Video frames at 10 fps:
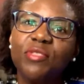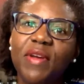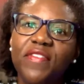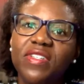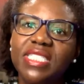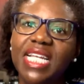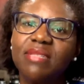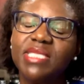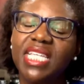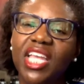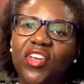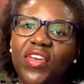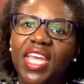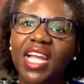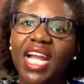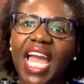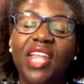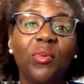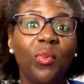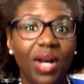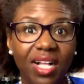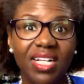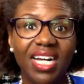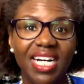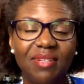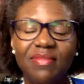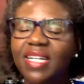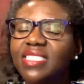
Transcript: My first time seeing you here, and welcome.